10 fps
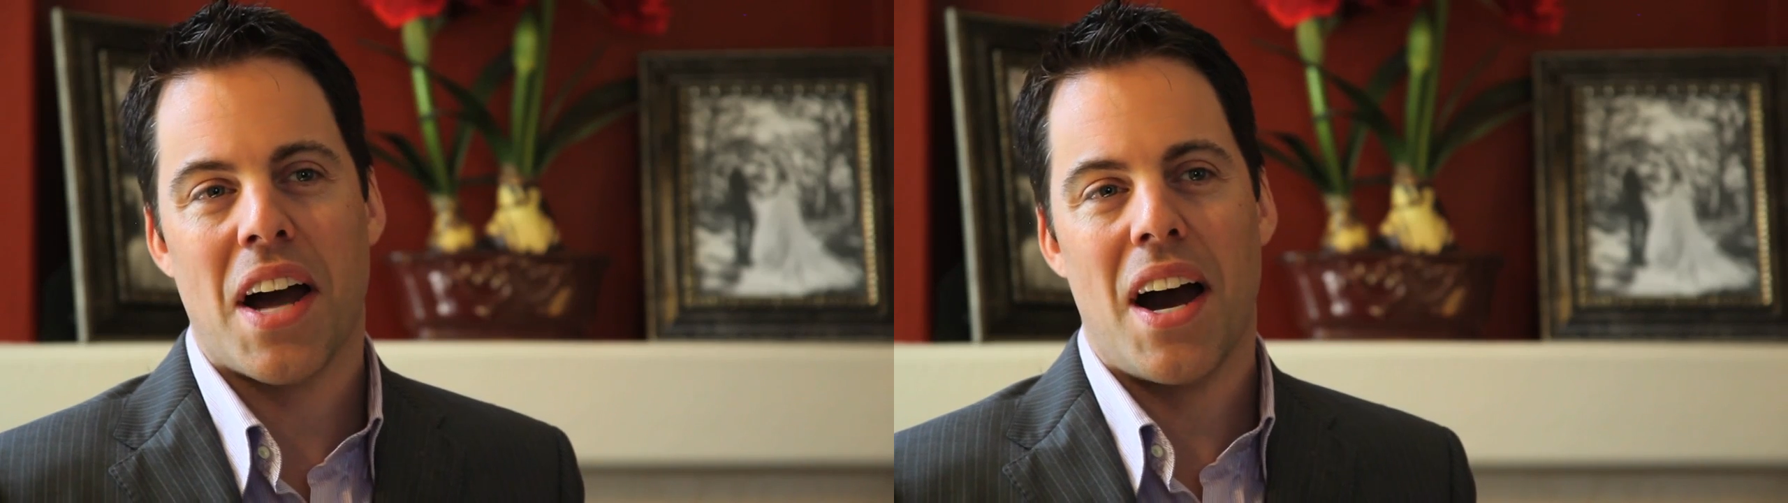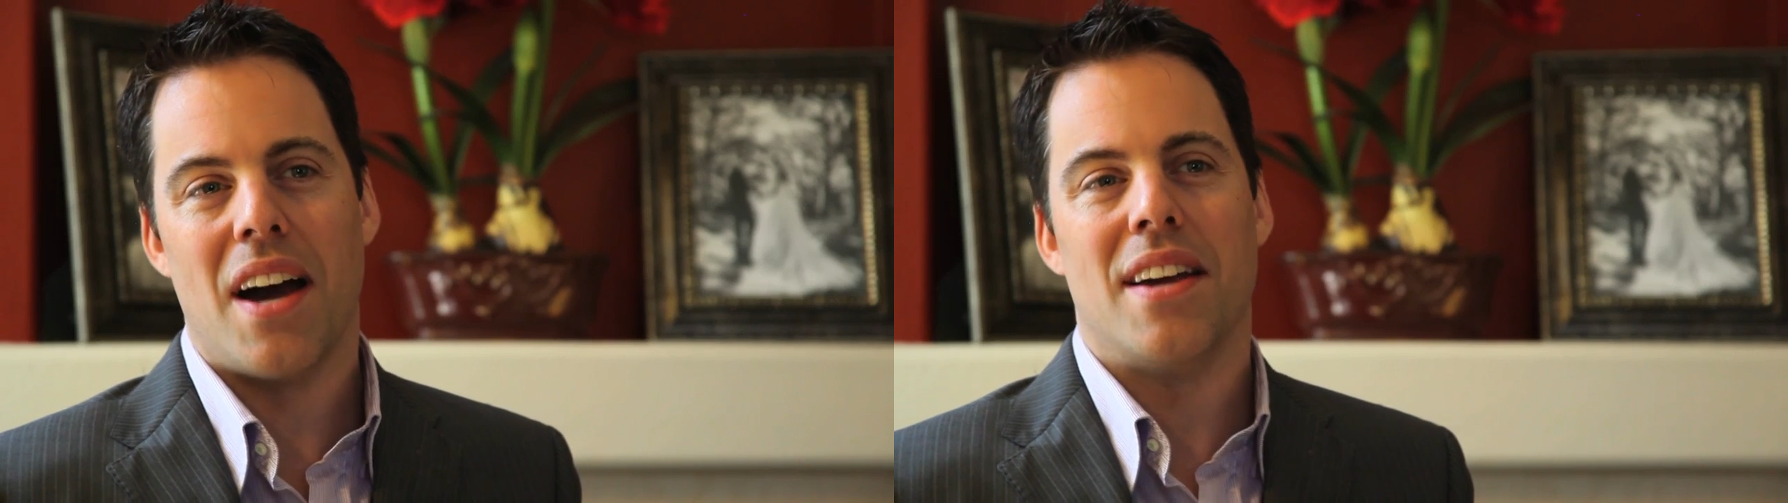
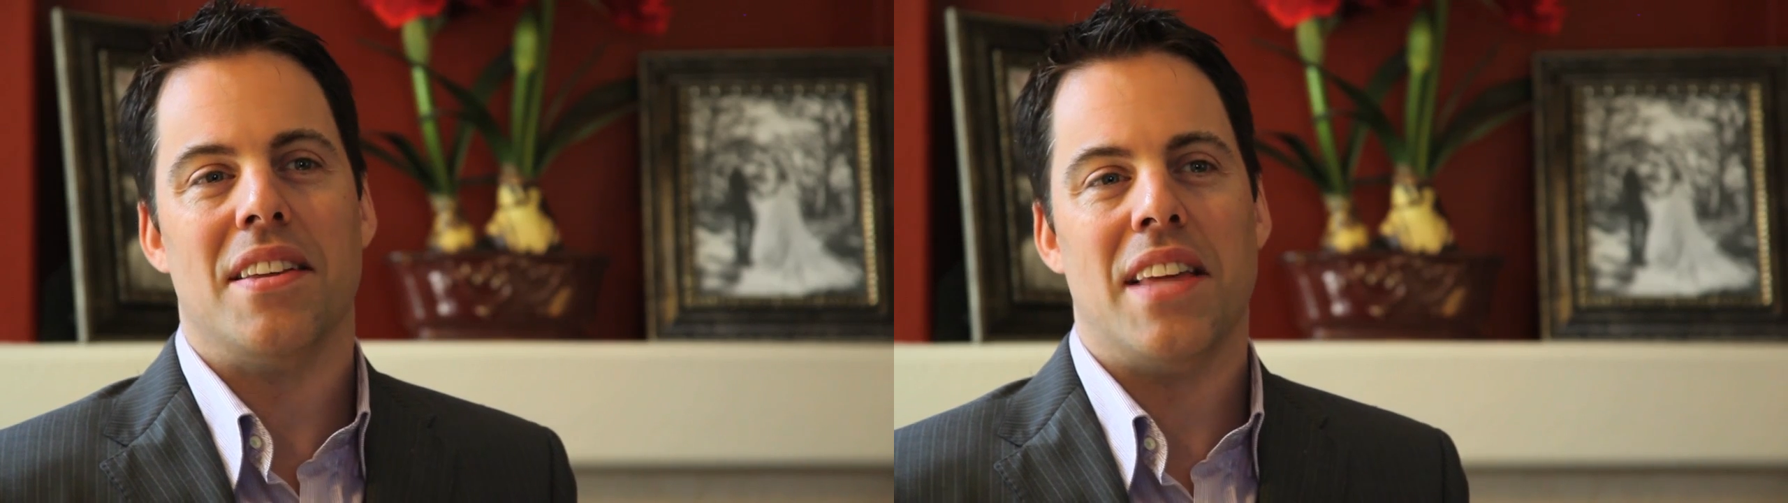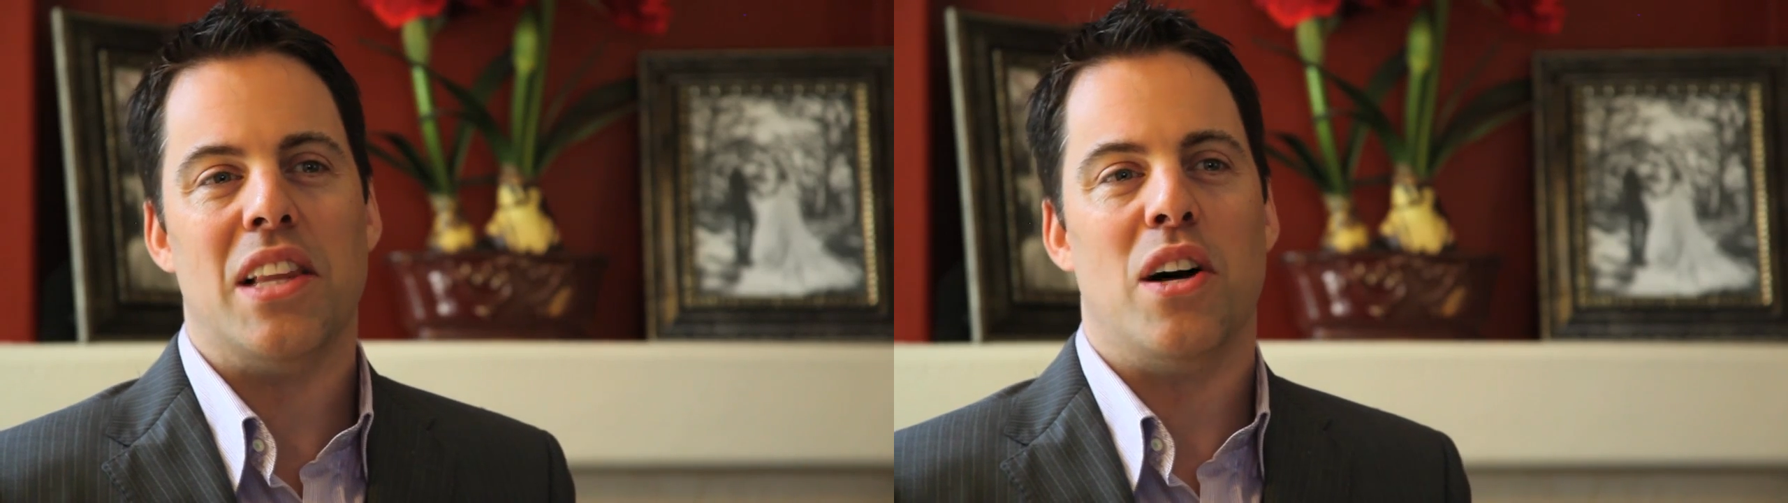
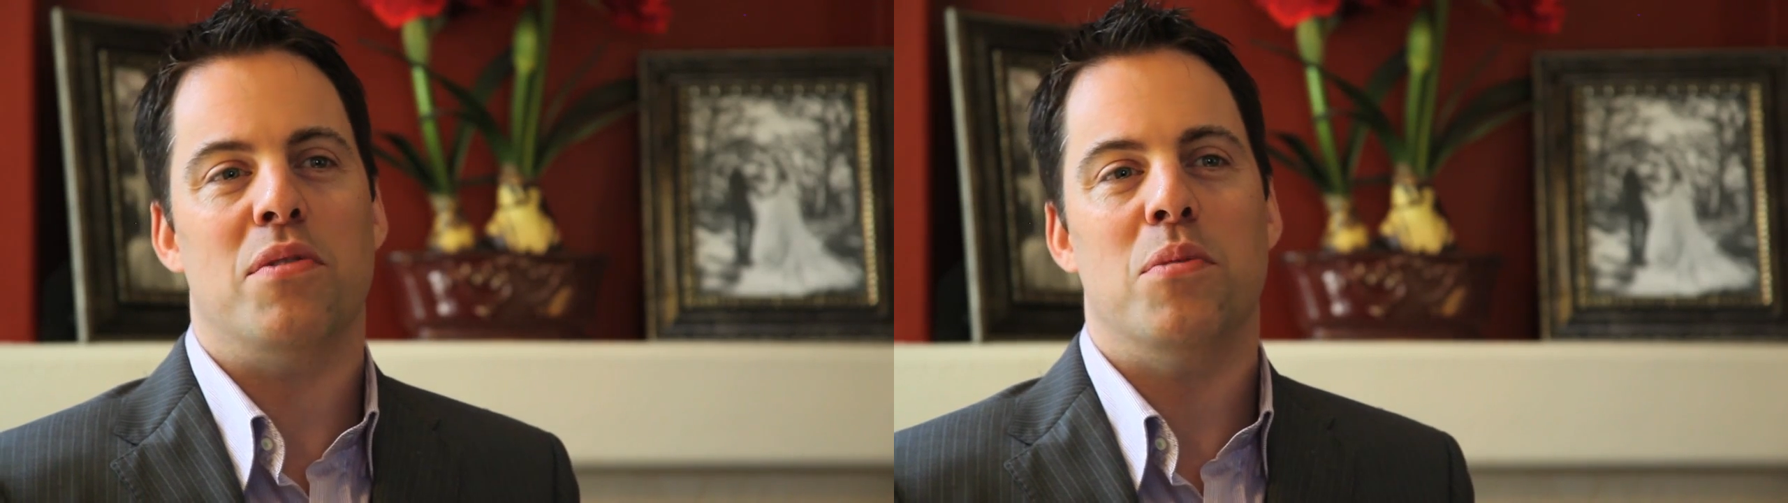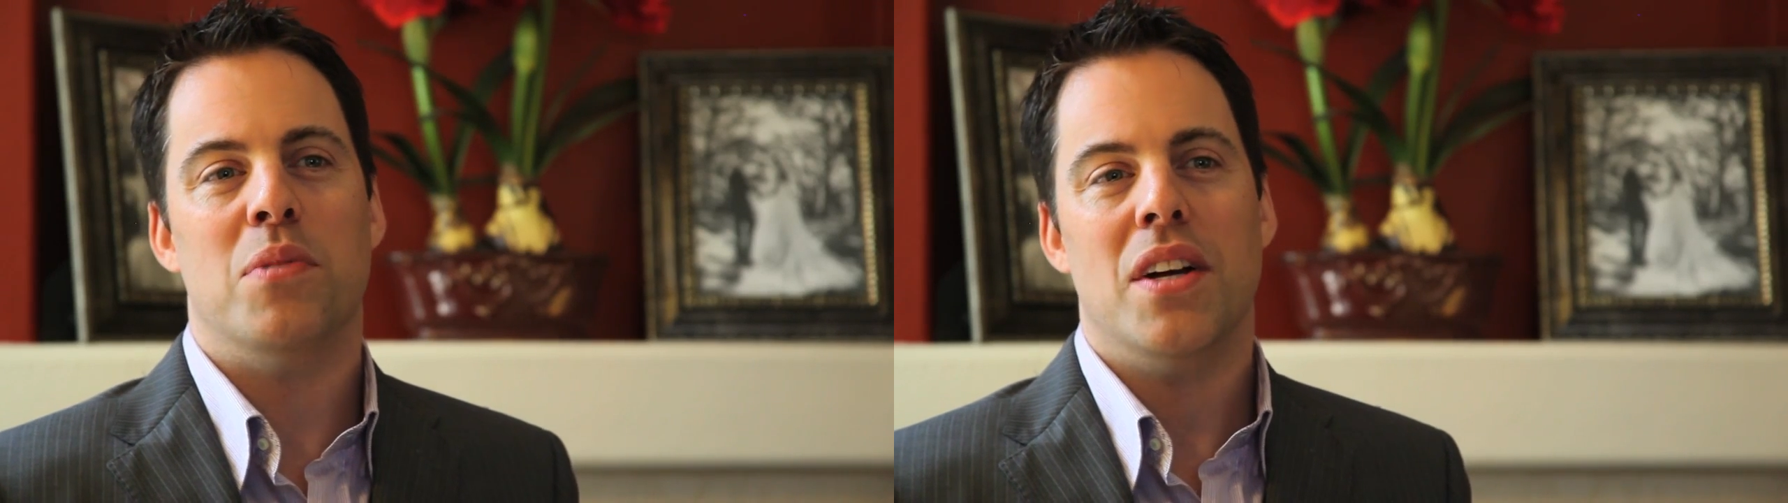guy, they
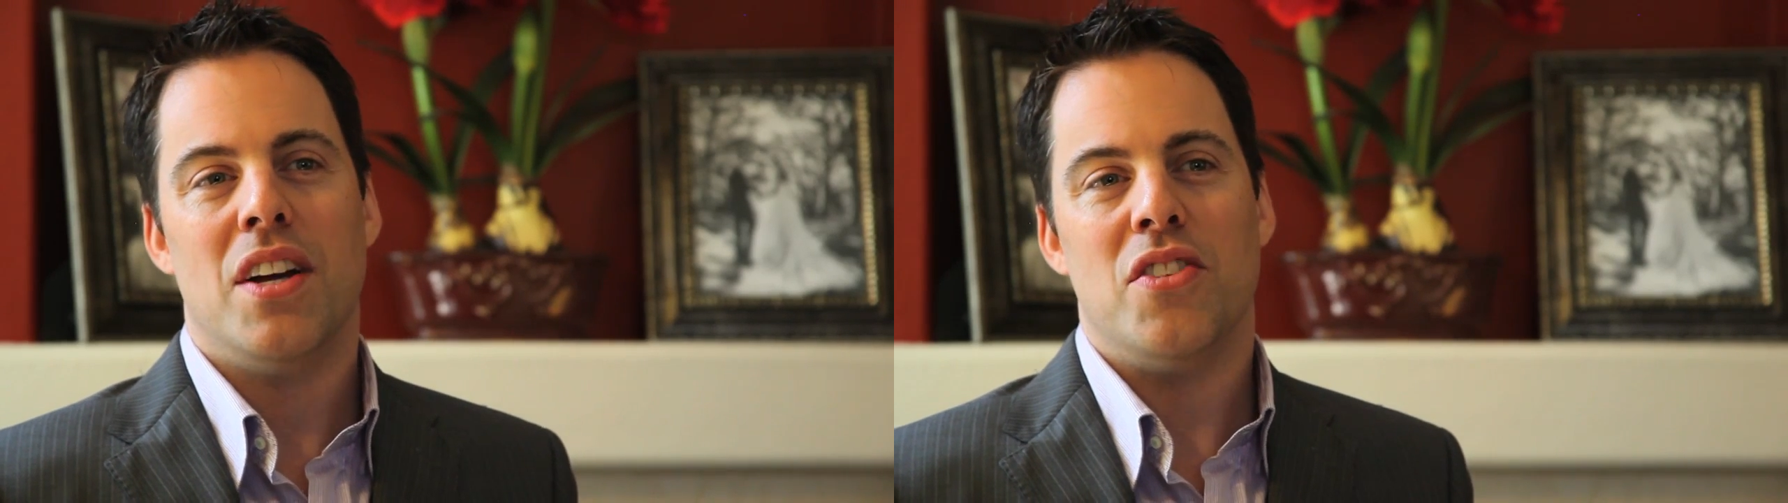love him,